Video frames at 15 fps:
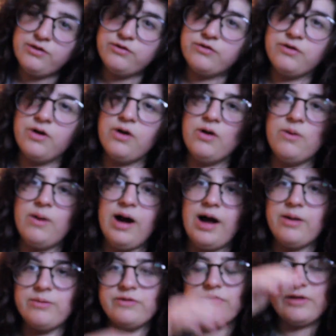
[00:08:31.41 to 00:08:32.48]
So
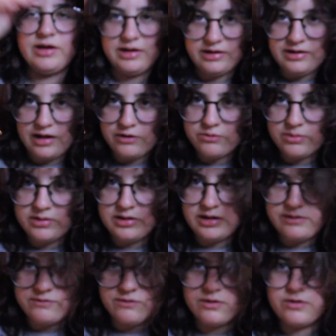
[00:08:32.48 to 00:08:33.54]
I was in desperate
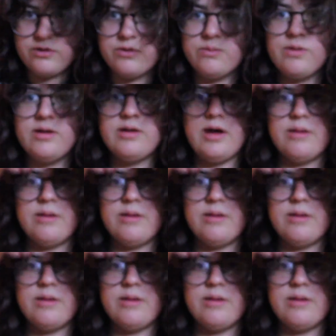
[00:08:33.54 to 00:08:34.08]
need for a new one.